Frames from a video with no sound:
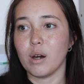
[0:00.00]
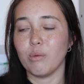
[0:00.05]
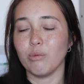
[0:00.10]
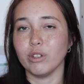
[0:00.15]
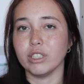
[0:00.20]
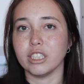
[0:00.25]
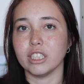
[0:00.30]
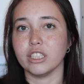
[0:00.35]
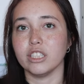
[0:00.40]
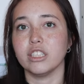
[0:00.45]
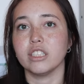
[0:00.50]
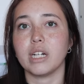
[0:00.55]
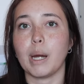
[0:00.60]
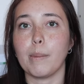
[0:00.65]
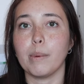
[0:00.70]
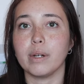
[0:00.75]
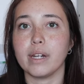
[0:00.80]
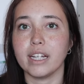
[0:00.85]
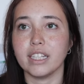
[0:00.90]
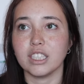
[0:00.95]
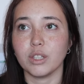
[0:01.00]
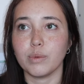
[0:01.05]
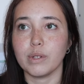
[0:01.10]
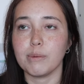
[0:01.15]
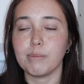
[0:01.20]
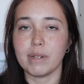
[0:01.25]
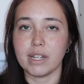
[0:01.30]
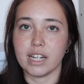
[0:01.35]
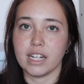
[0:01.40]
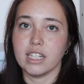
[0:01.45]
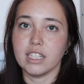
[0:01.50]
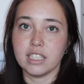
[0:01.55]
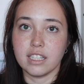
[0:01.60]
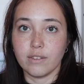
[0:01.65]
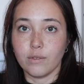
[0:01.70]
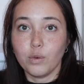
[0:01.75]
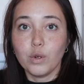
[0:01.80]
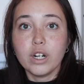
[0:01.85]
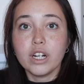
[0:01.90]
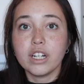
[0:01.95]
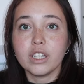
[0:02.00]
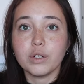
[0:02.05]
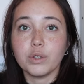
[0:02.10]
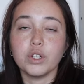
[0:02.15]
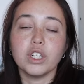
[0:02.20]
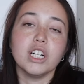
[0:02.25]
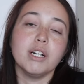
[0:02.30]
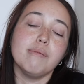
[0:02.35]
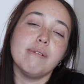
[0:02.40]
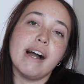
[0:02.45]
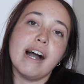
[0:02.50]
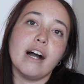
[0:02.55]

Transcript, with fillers: home for dinner a couple nights a week because of work or I'm